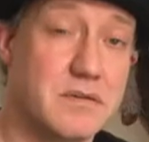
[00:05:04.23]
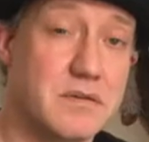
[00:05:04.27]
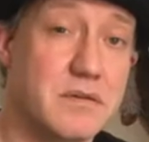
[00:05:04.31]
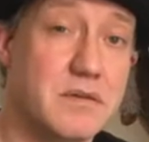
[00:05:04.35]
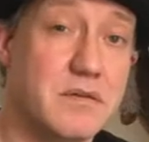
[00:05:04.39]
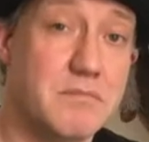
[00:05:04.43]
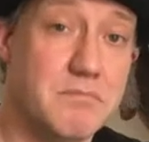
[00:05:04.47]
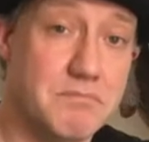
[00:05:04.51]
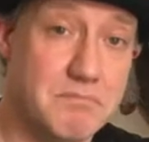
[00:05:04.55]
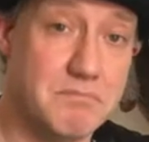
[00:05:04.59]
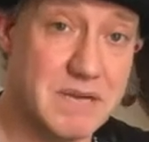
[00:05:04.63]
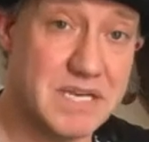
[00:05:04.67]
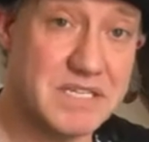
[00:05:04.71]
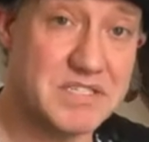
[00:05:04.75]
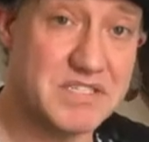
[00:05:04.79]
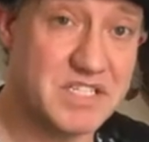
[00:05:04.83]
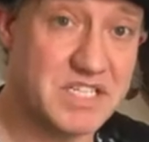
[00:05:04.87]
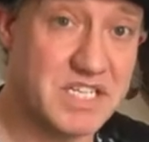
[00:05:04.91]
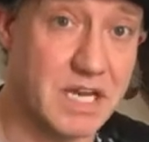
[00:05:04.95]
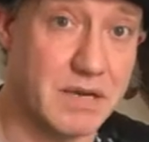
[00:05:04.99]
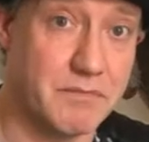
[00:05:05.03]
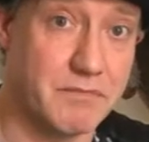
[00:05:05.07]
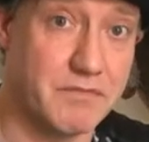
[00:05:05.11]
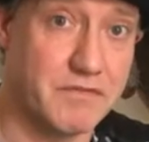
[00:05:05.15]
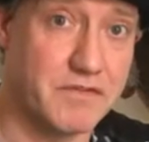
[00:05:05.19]
must
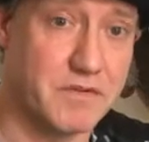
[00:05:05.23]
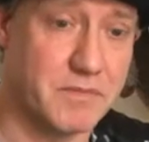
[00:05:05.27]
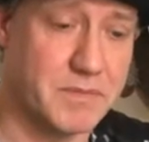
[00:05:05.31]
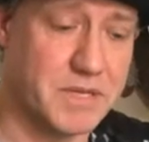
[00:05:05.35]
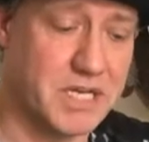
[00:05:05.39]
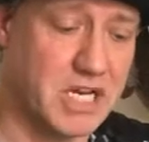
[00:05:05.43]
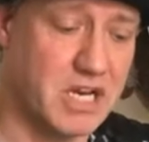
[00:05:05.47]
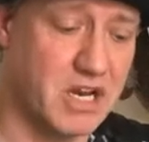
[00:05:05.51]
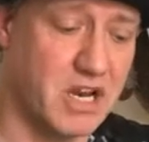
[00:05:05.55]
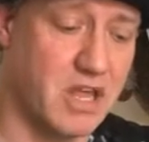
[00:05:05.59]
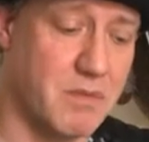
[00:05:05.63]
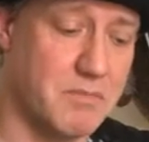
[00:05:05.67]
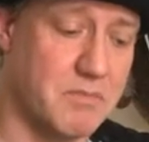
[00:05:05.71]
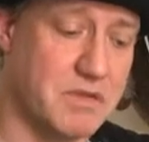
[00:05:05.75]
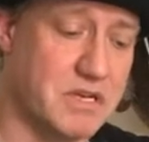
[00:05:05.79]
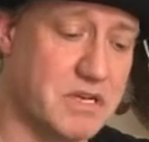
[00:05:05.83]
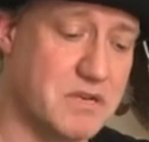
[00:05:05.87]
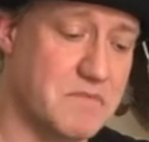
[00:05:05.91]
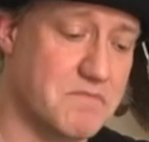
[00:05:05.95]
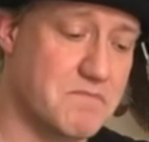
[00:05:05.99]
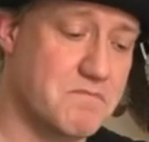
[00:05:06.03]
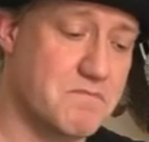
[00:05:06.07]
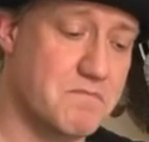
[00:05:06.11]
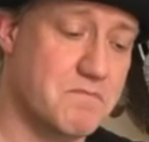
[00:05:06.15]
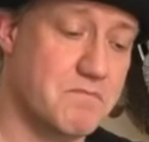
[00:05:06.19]
come from an allotment,
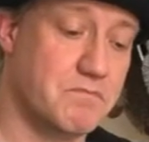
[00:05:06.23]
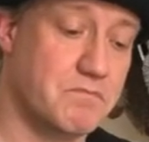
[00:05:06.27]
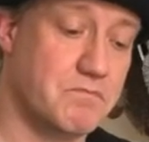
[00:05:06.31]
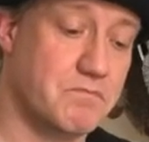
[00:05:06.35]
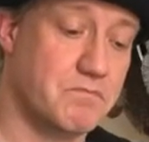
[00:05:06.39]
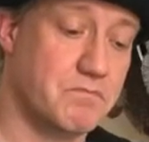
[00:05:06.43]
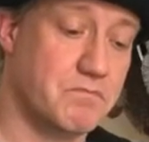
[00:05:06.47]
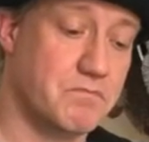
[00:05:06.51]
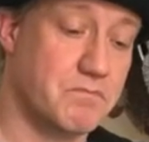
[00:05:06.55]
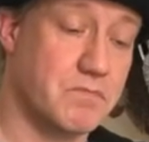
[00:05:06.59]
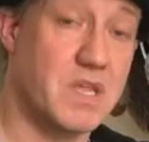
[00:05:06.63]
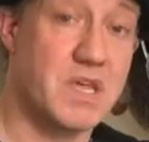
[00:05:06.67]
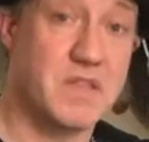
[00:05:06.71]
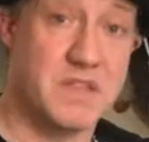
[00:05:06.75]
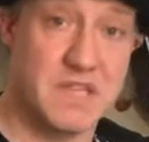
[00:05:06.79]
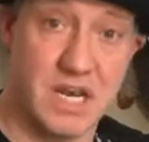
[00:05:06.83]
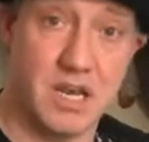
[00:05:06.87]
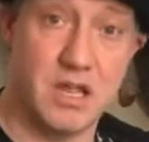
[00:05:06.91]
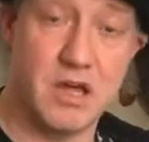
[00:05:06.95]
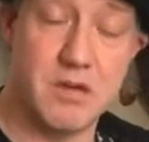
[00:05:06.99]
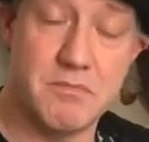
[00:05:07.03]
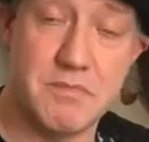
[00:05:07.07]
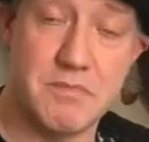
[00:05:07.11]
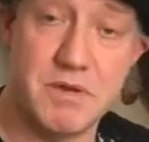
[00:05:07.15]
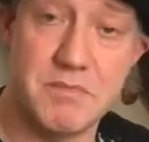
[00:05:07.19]
and the
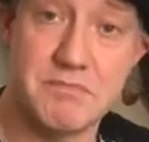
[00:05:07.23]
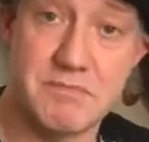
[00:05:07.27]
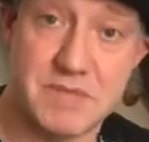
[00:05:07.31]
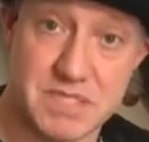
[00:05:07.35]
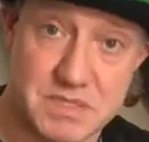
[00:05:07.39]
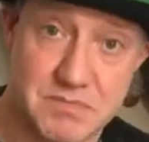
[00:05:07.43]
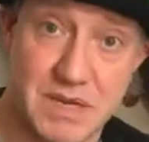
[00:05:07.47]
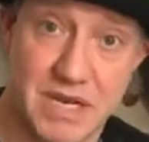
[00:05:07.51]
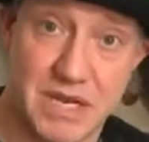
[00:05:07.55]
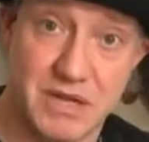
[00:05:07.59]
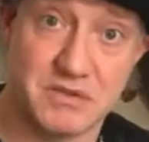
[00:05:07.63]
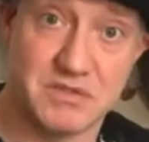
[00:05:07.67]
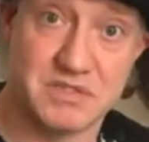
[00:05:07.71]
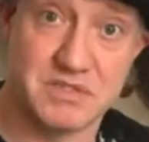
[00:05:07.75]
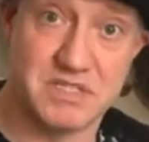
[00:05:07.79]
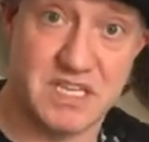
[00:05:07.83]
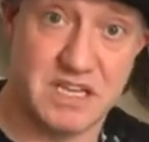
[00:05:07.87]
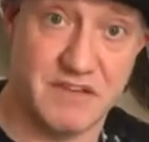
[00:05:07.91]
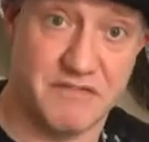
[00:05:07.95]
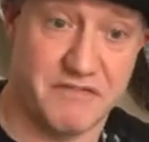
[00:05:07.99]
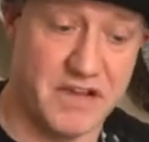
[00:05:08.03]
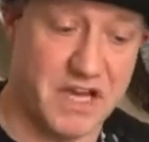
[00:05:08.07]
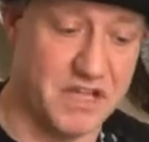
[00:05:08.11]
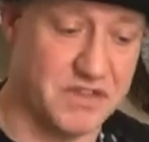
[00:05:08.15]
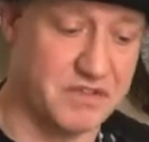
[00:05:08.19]
allotment must belong to your
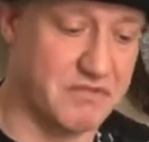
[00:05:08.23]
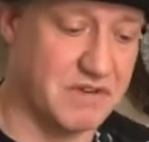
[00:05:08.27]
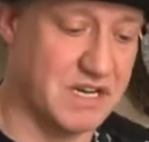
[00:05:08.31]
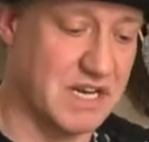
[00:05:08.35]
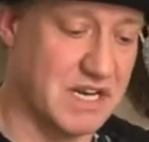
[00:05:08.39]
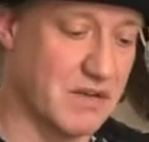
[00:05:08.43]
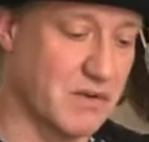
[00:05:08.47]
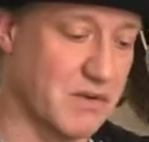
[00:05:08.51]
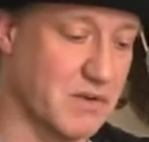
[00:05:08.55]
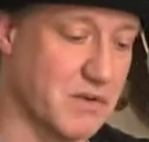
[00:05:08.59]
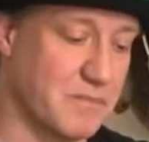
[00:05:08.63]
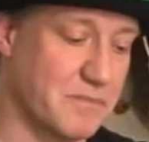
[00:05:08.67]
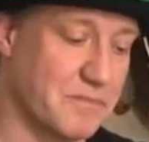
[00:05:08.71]
father-in-law.